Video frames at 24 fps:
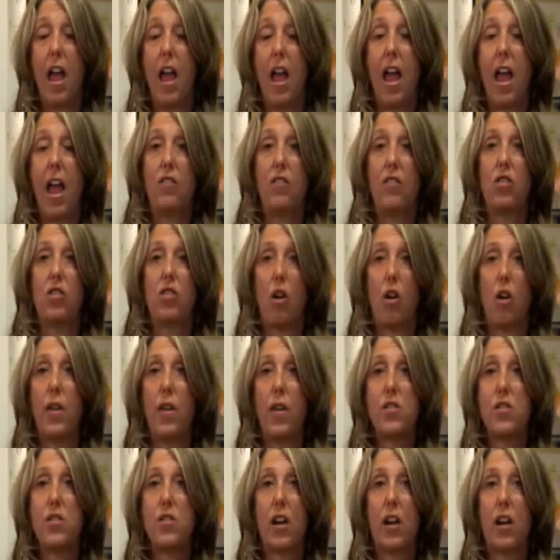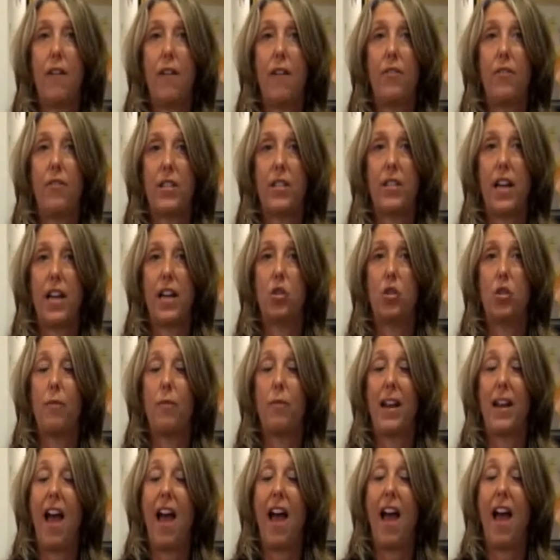And so these are conversations we've
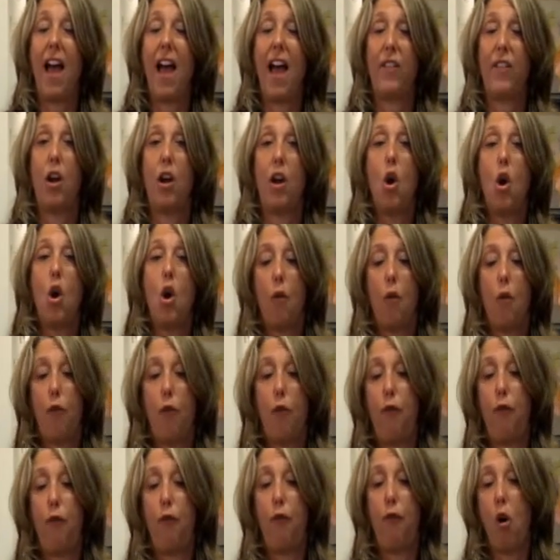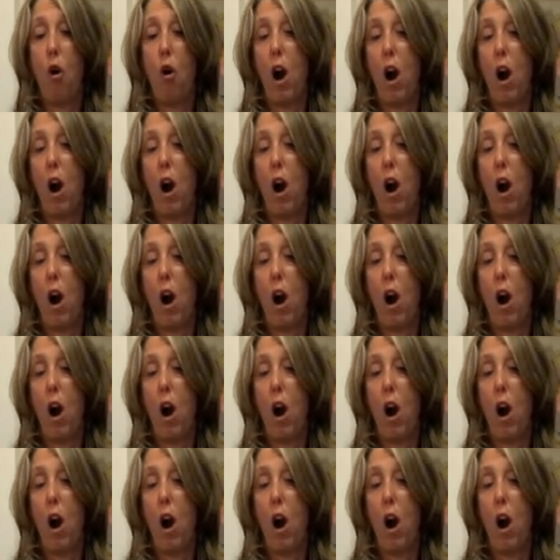been having for a